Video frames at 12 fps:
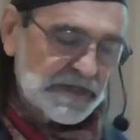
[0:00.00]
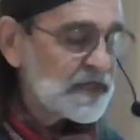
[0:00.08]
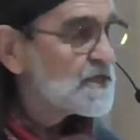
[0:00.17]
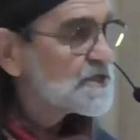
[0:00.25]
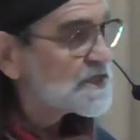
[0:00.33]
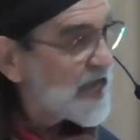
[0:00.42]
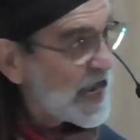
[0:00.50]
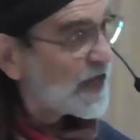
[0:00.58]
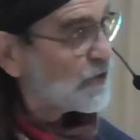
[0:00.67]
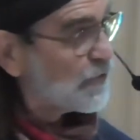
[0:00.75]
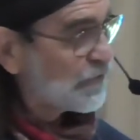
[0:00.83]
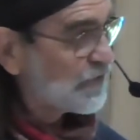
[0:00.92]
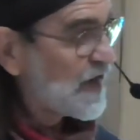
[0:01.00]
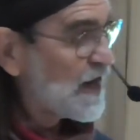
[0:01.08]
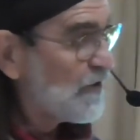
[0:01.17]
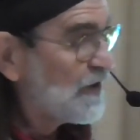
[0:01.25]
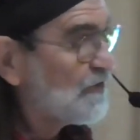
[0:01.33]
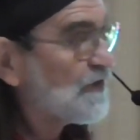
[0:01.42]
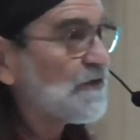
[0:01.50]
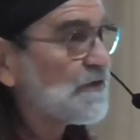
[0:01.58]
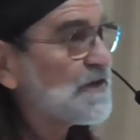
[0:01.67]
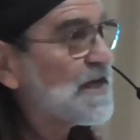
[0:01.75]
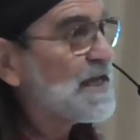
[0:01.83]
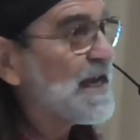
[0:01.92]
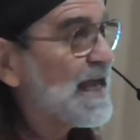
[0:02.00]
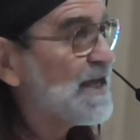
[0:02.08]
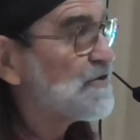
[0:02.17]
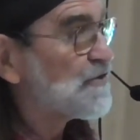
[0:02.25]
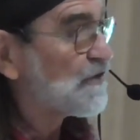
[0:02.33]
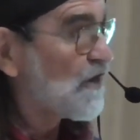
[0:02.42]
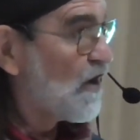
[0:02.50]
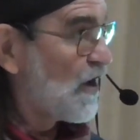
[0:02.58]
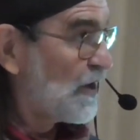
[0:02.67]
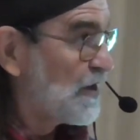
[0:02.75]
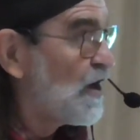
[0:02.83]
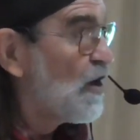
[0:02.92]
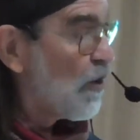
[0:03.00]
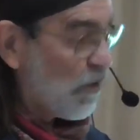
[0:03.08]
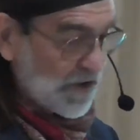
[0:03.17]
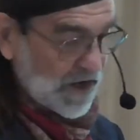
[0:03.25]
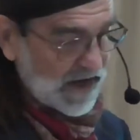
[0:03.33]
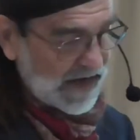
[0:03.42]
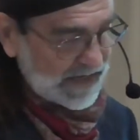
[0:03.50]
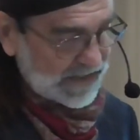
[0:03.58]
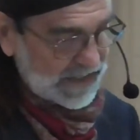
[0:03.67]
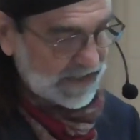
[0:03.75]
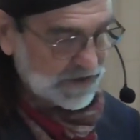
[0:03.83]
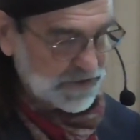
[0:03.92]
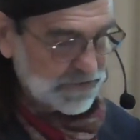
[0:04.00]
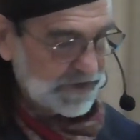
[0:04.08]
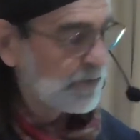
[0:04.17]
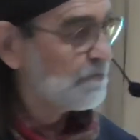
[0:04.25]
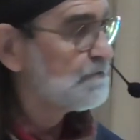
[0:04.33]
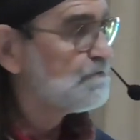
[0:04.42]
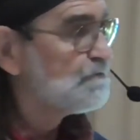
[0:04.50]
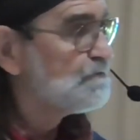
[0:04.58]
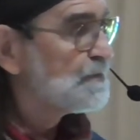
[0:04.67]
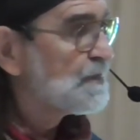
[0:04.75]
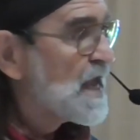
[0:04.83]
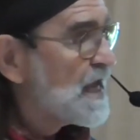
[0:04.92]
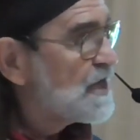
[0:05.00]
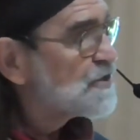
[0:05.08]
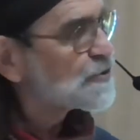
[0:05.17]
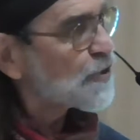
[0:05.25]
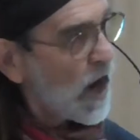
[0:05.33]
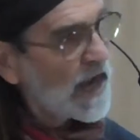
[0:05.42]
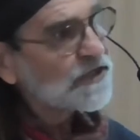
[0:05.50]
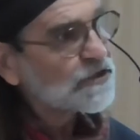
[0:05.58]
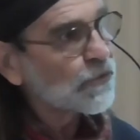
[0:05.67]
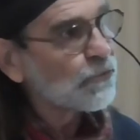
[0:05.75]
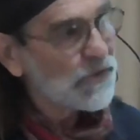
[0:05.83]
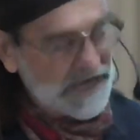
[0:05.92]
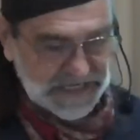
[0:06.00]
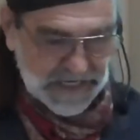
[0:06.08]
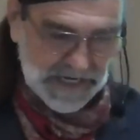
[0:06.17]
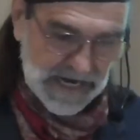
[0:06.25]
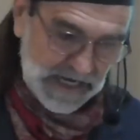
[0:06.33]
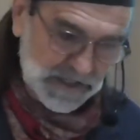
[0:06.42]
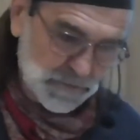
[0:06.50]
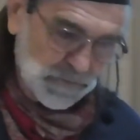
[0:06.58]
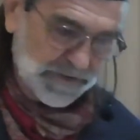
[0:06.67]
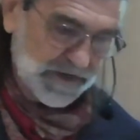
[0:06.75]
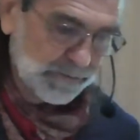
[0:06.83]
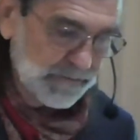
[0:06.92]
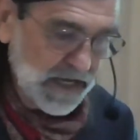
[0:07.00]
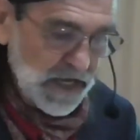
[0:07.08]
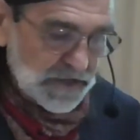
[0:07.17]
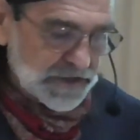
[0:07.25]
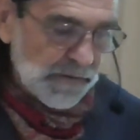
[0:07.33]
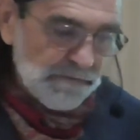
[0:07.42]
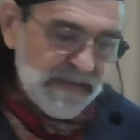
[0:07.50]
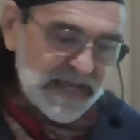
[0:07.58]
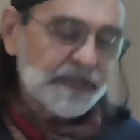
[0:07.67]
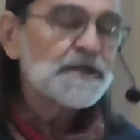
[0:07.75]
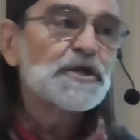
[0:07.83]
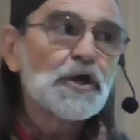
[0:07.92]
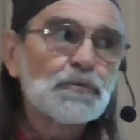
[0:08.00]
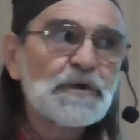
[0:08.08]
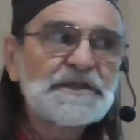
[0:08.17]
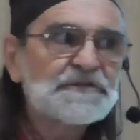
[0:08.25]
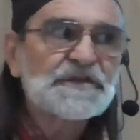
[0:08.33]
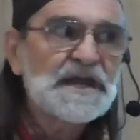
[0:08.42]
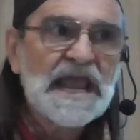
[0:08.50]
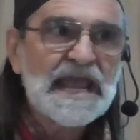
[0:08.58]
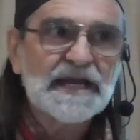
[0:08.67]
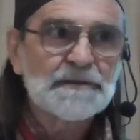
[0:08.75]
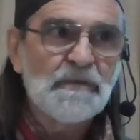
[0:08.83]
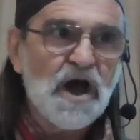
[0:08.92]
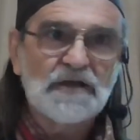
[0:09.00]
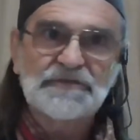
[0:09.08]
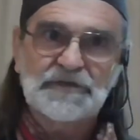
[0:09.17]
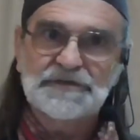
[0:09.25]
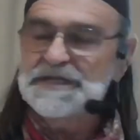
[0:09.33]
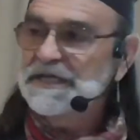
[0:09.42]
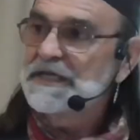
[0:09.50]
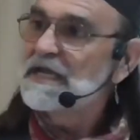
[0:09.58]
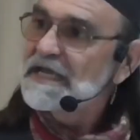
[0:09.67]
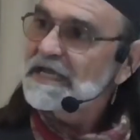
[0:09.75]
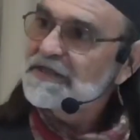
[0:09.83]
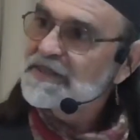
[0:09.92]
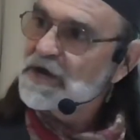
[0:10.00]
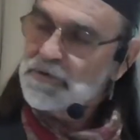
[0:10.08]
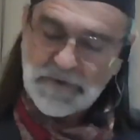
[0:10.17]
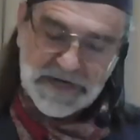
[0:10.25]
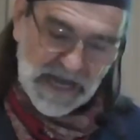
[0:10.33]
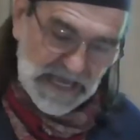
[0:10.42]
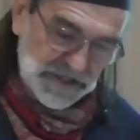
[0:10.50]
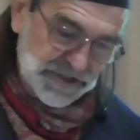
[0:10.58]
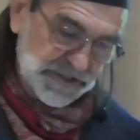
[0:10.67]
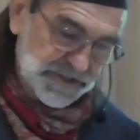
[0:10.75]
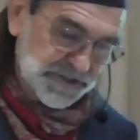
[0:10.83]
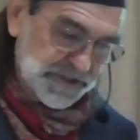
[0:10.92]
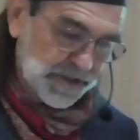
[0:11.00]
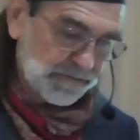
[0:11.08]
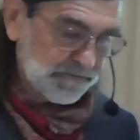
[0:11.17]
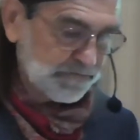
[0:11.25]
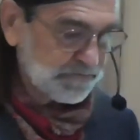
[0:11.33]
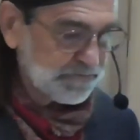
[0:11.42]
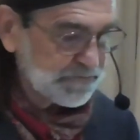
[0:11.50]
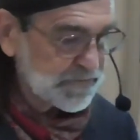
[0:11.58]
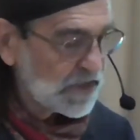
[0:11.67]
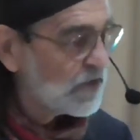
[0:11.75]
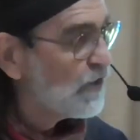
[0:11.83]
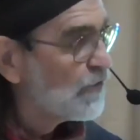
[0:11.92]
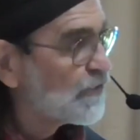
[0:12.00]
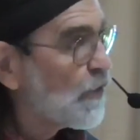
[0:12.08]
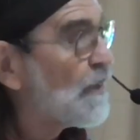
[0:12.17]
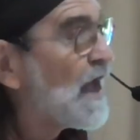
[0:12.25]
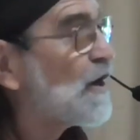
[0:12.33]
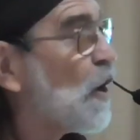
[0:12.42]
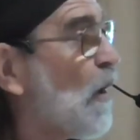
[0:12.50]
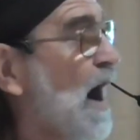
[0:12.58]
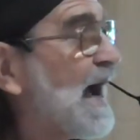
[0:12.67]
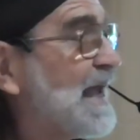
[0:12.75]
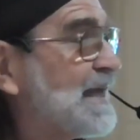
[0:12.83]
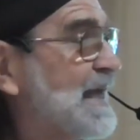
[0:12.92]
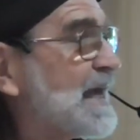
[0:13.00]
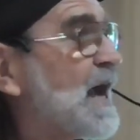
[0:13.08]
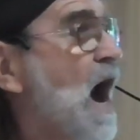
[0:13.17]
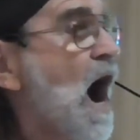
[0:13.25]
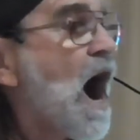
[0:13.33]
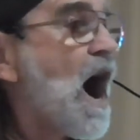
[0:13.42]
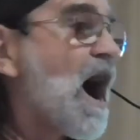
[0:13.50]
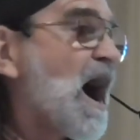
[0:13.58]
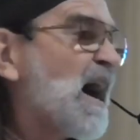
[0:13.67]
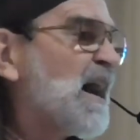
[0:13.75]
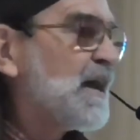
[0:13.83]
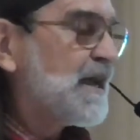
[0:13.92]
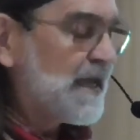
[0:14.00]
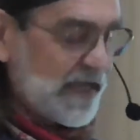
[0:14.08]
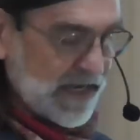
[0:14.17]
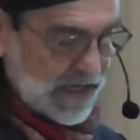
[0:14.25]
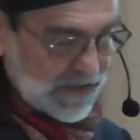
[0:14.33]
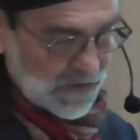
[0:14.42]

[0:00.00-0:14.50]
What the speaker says: Sanders carries his teenage son on a hiking trip. He's trying to reconnect with him, to mend a recent animosity in their relationship. So they go hiking high in the